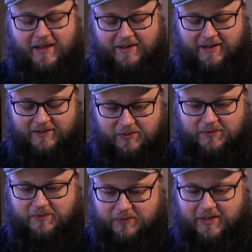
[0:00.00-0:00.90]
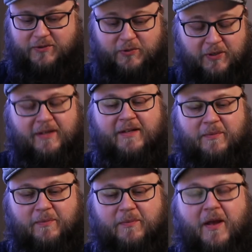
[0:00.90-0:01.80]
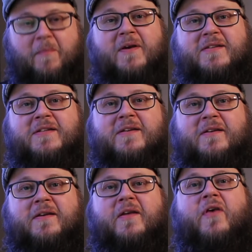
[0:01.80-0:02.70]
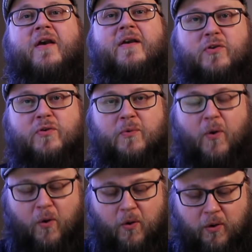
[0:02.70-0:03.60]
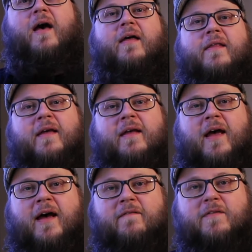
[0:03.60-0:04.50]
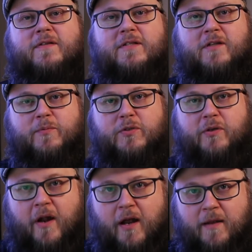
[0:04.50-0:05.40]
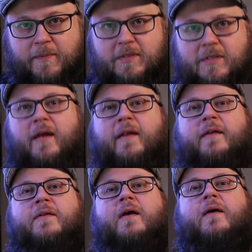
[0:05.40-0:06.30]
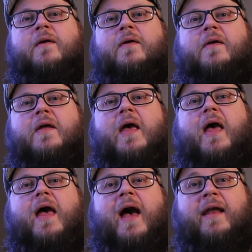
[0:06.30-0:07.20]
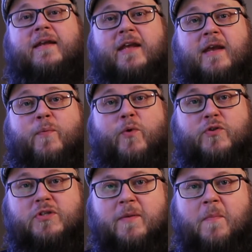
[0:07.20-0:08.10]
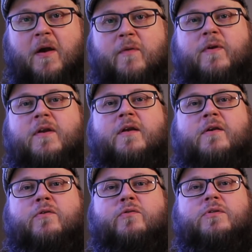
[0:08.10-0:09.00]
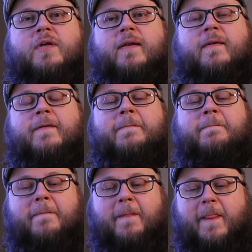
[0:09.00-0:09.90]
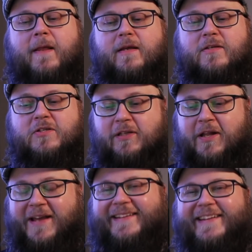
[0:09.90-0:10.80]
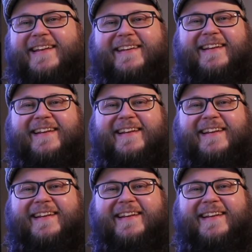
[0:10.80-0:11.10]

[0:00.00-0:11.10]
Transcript: That's that's really amazing. Thank you all that have subscribes and uh, and keep watching my videos and shit like that.